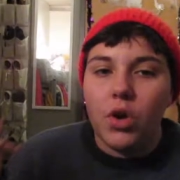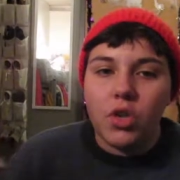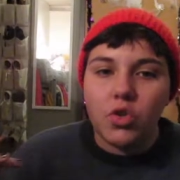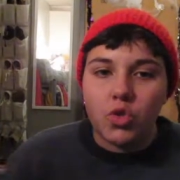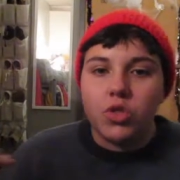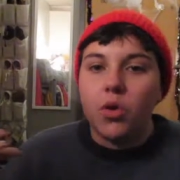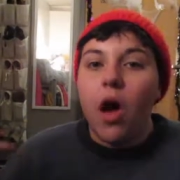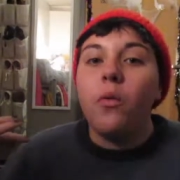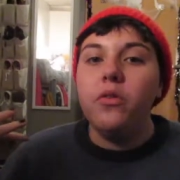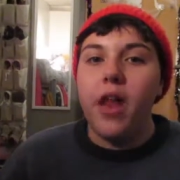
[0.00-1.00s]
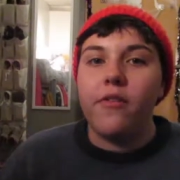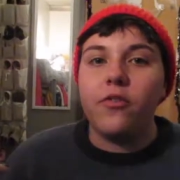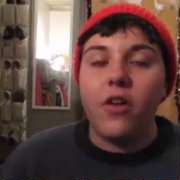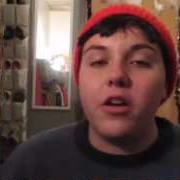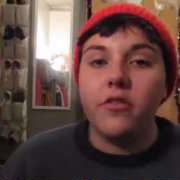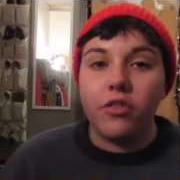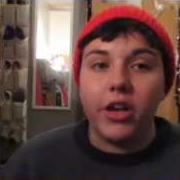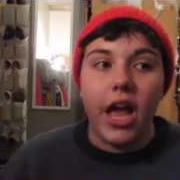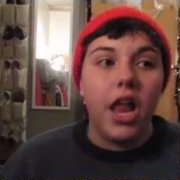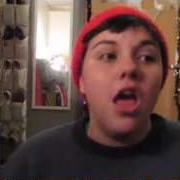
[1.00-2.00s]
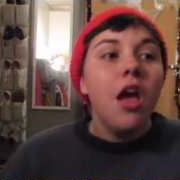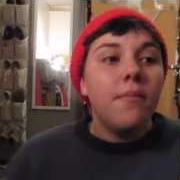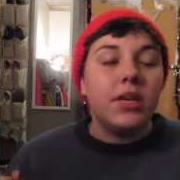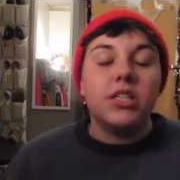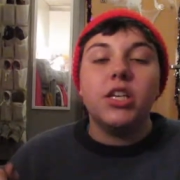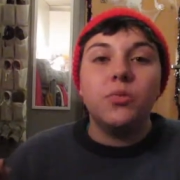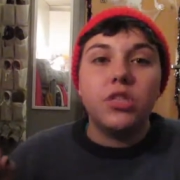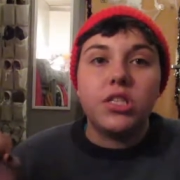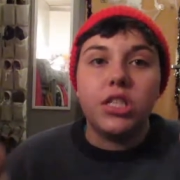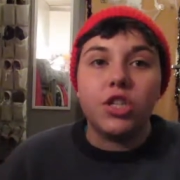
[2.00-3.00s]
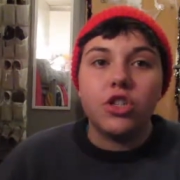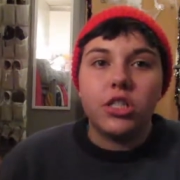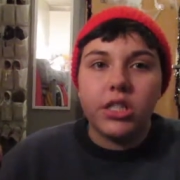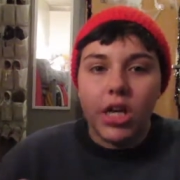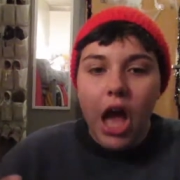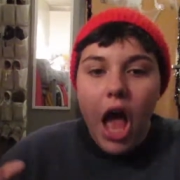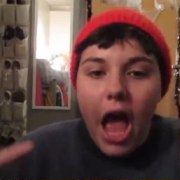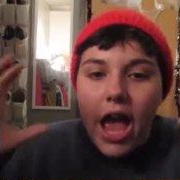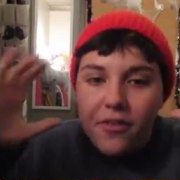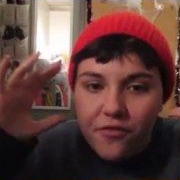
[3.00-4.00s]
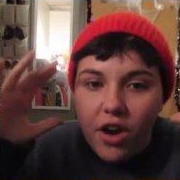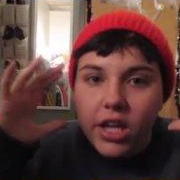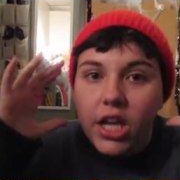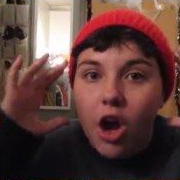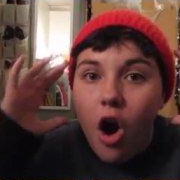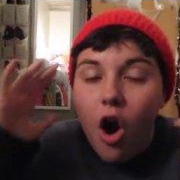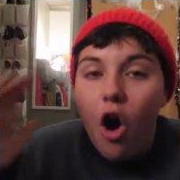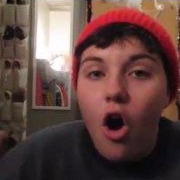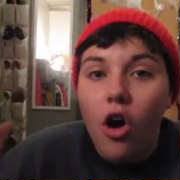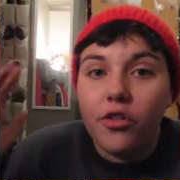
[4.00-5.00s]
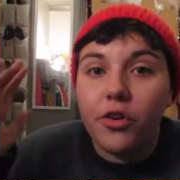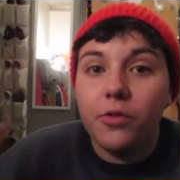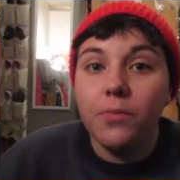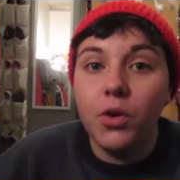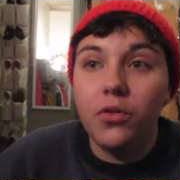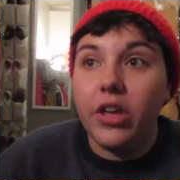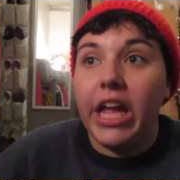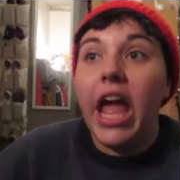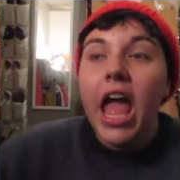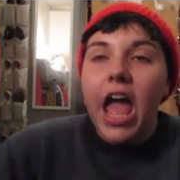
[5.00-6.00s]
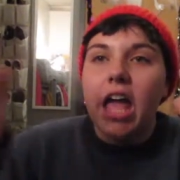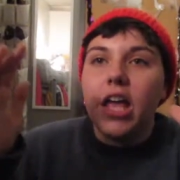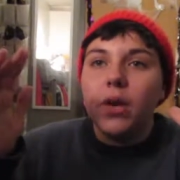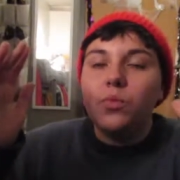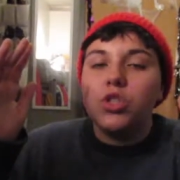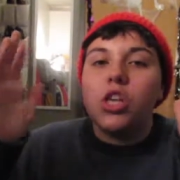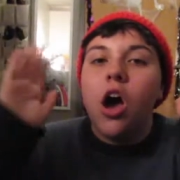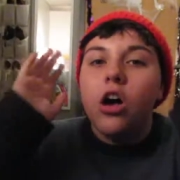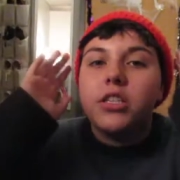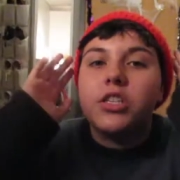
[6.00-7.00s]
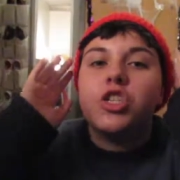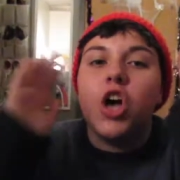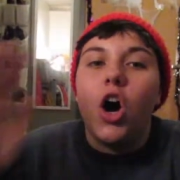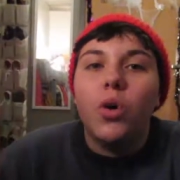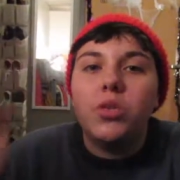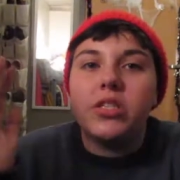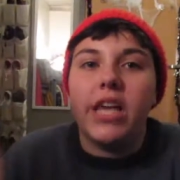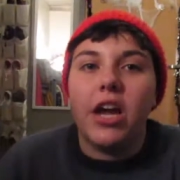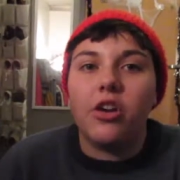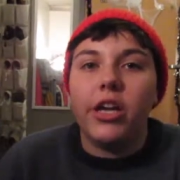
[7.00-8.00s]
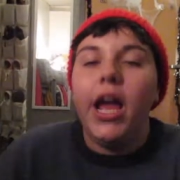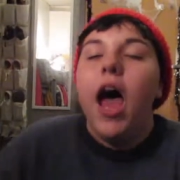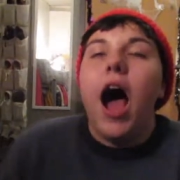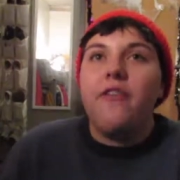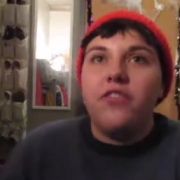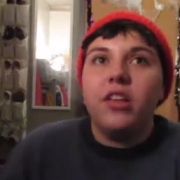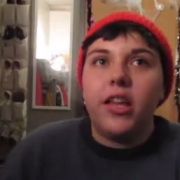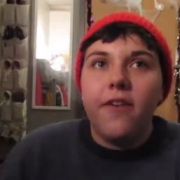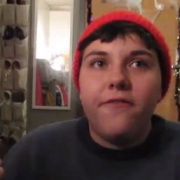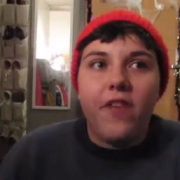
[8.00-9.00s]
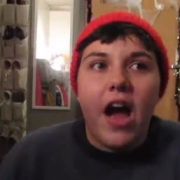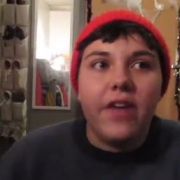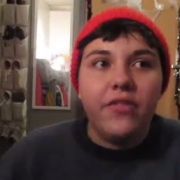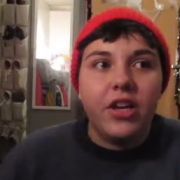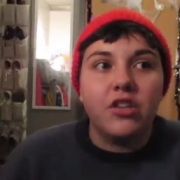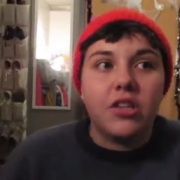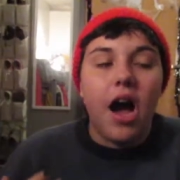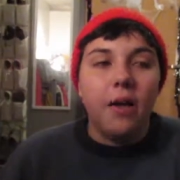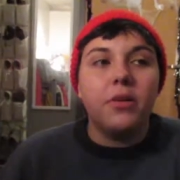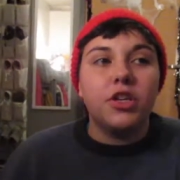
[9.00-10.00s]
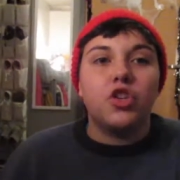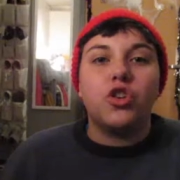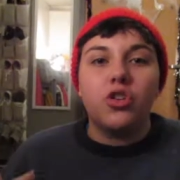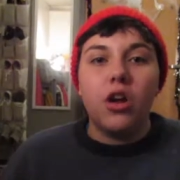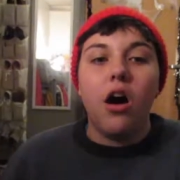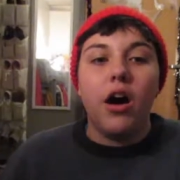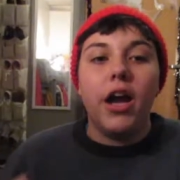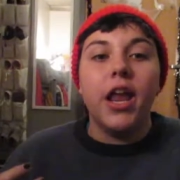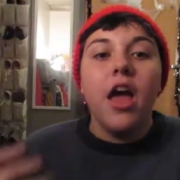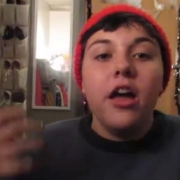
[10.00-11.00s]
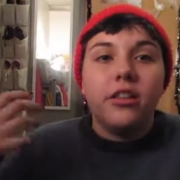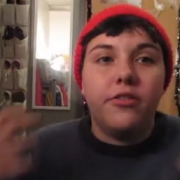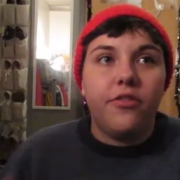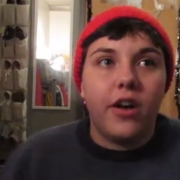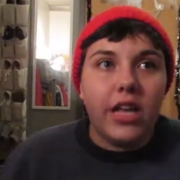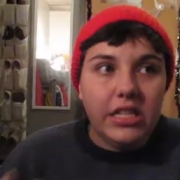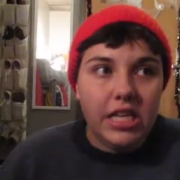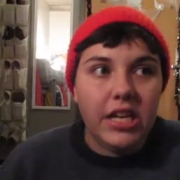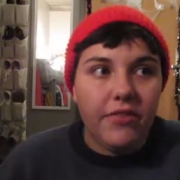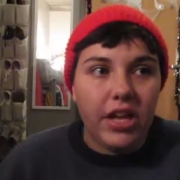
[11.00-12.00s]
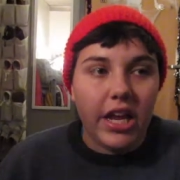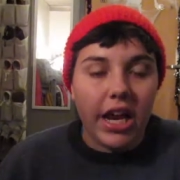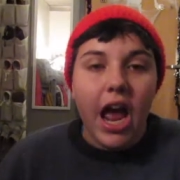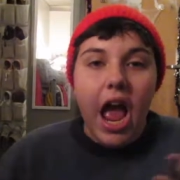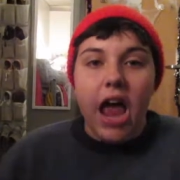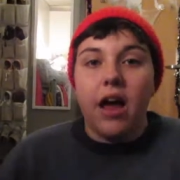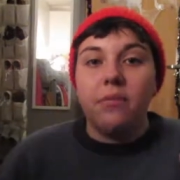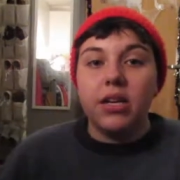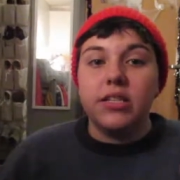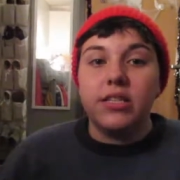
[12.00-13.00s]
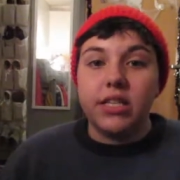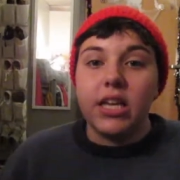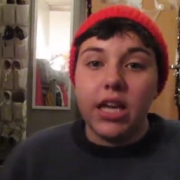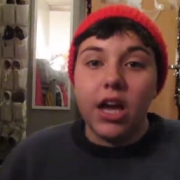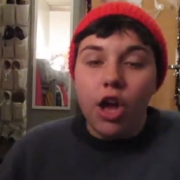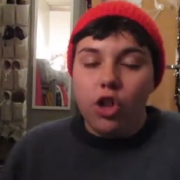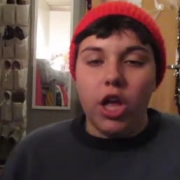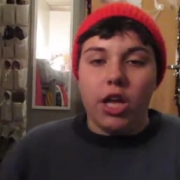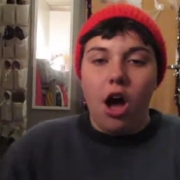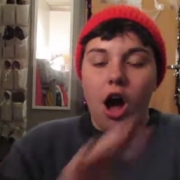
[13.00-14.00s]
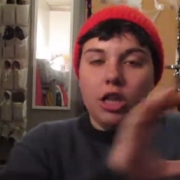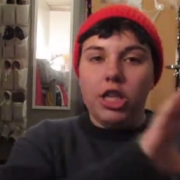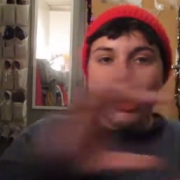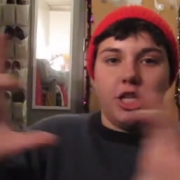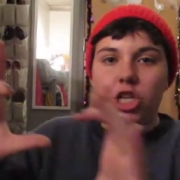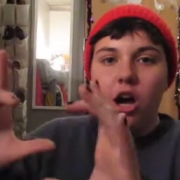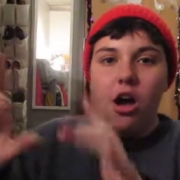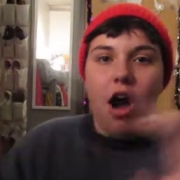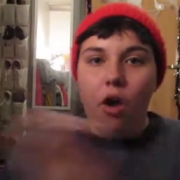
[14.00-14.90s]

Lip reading: one of those stories that I will never fucking forget. Because it was seriously a fucking horror movie. It was so scary. I feel like in 5 years I'm gonna turn on the fucking TV and I'm gonna see like Alicia